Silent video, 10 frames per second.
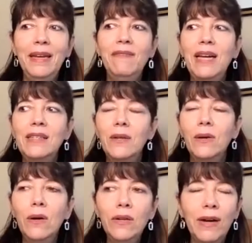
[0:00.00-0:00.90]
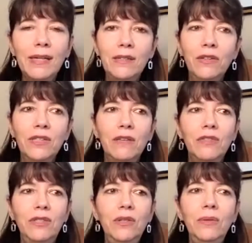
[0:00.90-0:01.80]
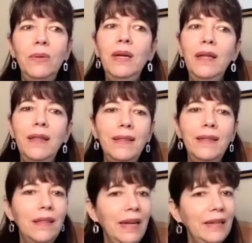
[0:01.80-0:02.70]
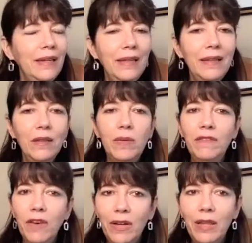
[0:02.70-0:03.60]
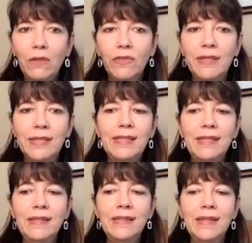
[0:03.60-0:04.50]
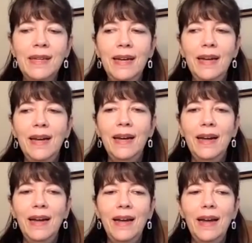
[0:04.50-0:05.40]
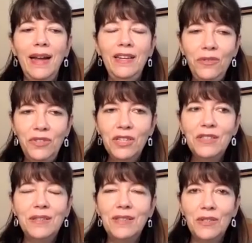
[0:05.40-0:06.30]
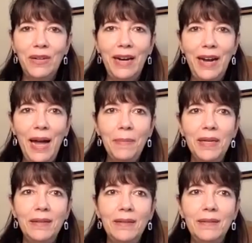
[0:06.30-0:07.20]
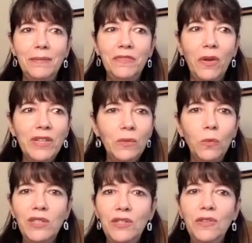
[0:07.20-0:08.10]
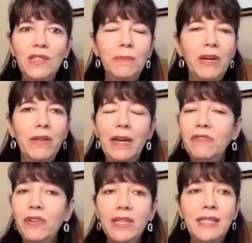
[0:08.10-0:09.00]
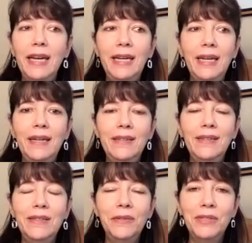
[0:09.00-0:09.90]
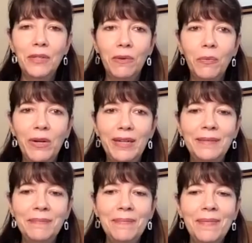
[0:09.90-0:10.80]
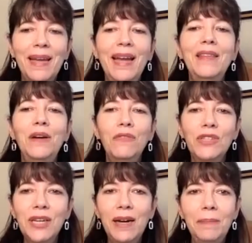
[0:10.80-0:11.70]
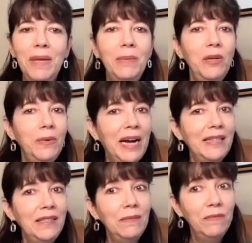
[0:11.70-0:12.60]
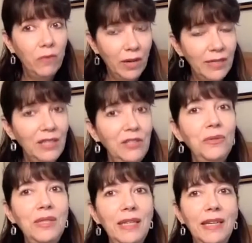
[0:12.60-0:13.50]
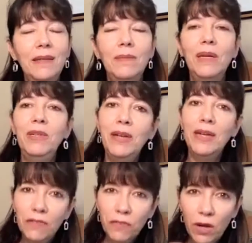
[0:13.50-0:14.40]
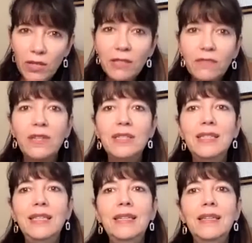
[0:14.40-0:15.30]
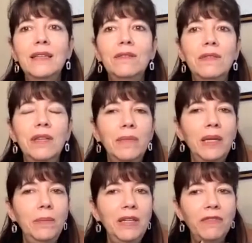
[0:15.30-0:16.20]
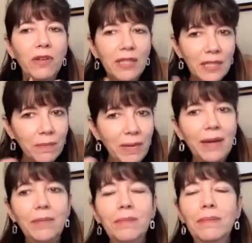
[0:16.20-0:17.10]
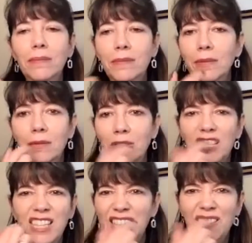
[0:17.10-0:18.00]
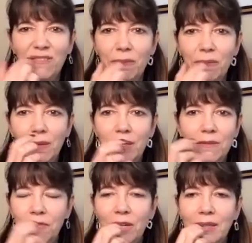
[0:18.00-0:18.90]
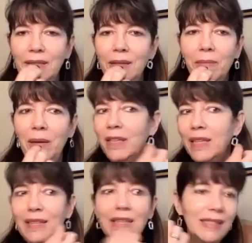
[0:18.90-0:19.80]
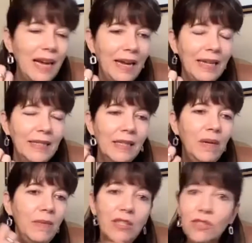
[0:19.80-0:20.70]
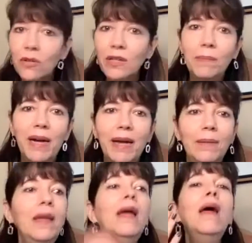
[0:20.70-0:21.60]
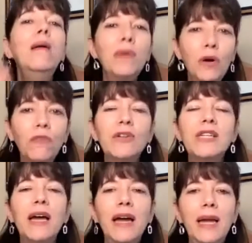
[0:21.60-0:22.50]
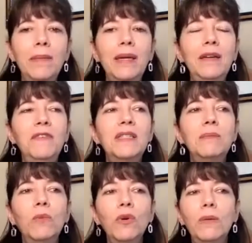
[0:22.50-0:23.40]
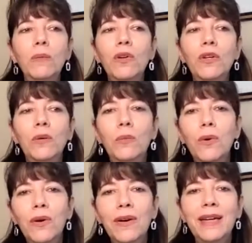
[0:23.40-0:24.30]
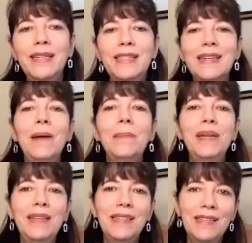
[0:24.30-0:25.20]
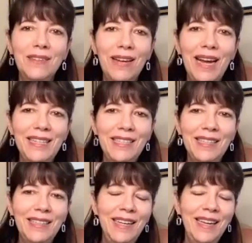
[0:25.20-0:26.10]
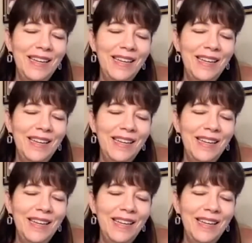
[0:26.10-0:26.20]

If that's all you're asking yourself to do, likely that there'll be very little resistance and you just started a habit. Flossing one tooth is better than not flossing any. So start with one. And then over time, maybe you add to flossing two teeth, and maybe you get to floss the front teeth, and then maybe floss the bottom, just like the front, and maybe then the sides, and then maybe you start on the bottom. But over time, if it's more than where you were, it's upping the dental hygiene.